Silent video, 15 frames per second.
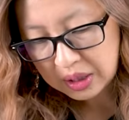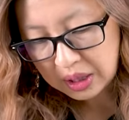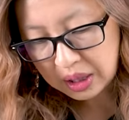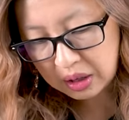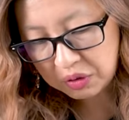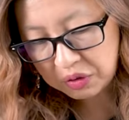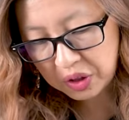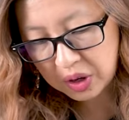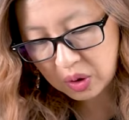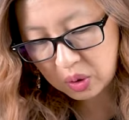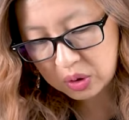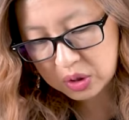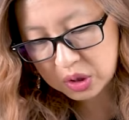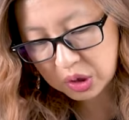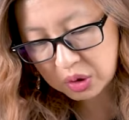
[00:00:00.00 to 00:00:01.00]
if they
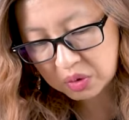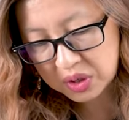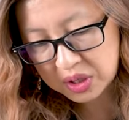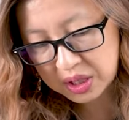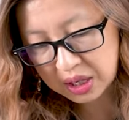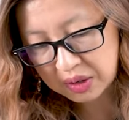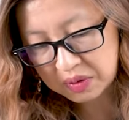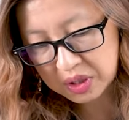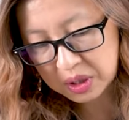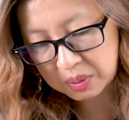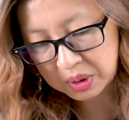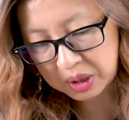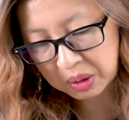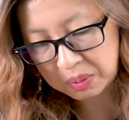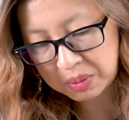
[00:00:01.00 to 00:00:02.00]
also receive some
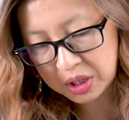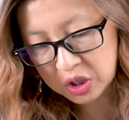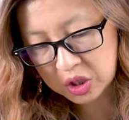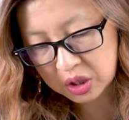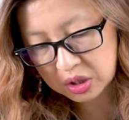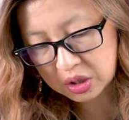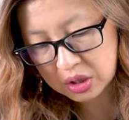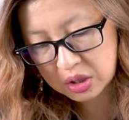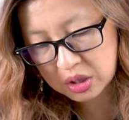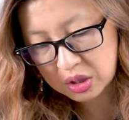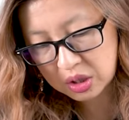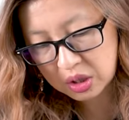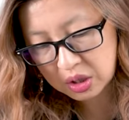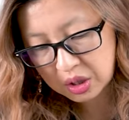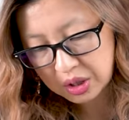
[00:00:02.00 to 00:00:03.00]

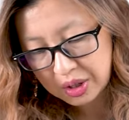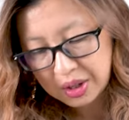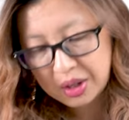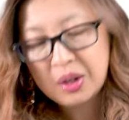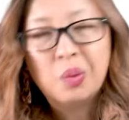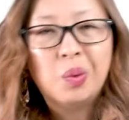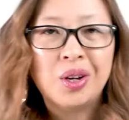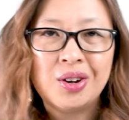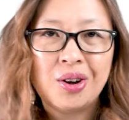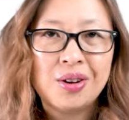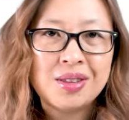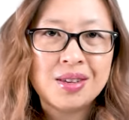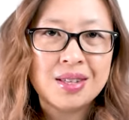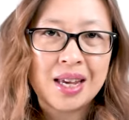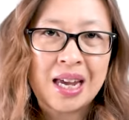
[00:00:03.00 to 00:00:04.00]
commissions, we know
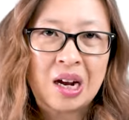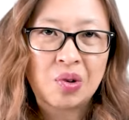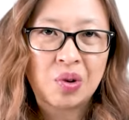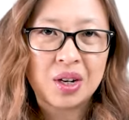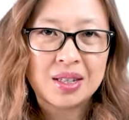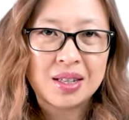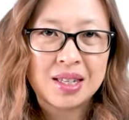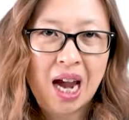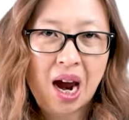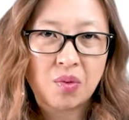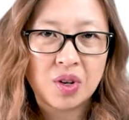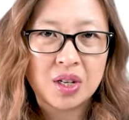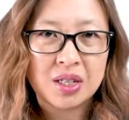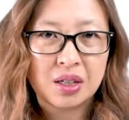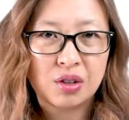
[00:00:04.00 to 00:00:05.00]
this increases our
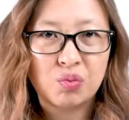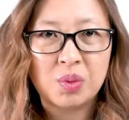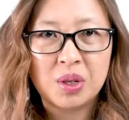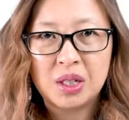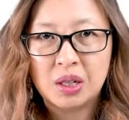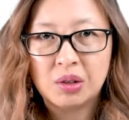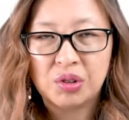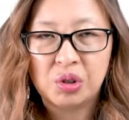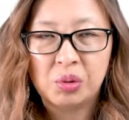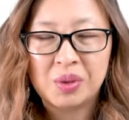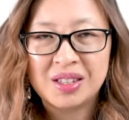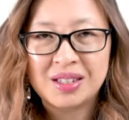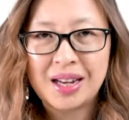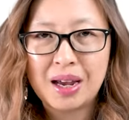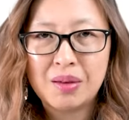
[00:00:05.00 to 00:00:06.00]
risk of material
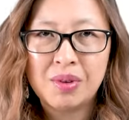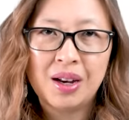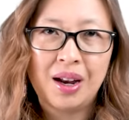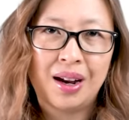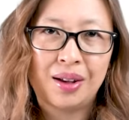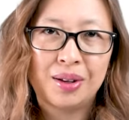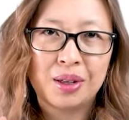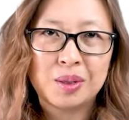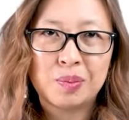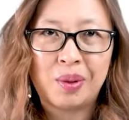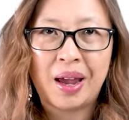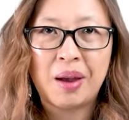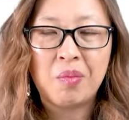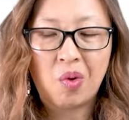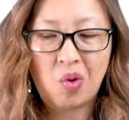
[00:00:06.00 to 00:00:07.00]
misstatement, and I'll
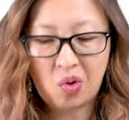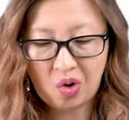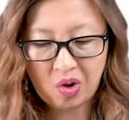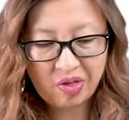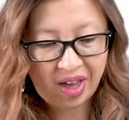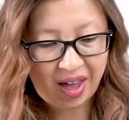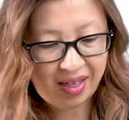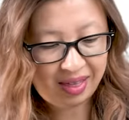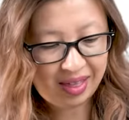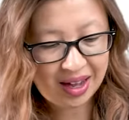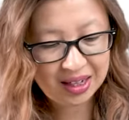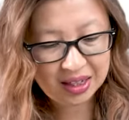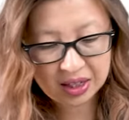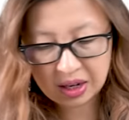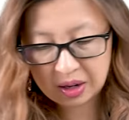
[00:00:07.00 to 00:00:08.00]
explain more on that
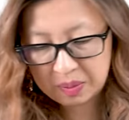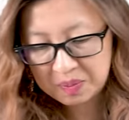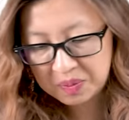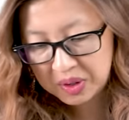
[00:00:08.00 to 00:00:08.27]
later.